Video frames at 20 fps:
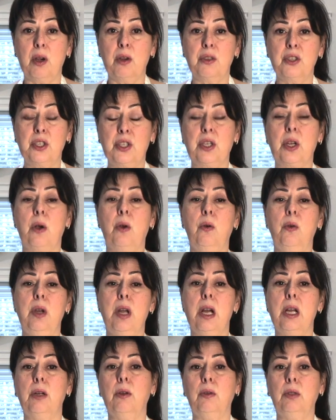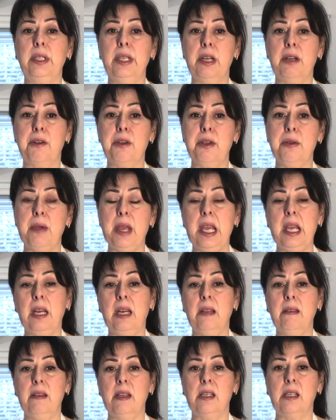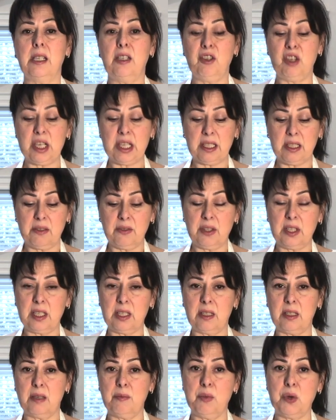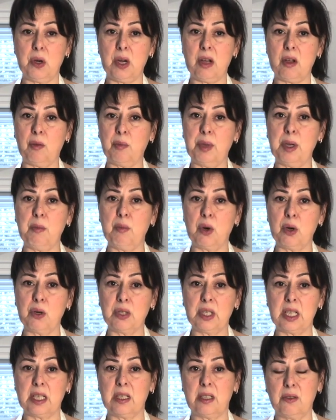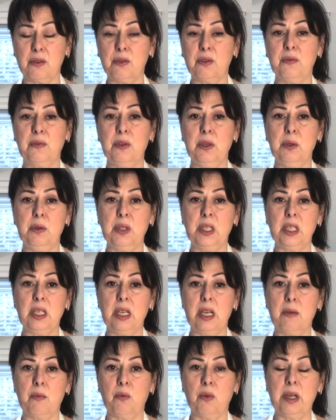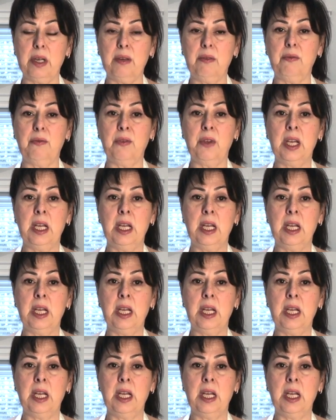So not only are you aiding the digestive system, you're helping process those foods and get rid of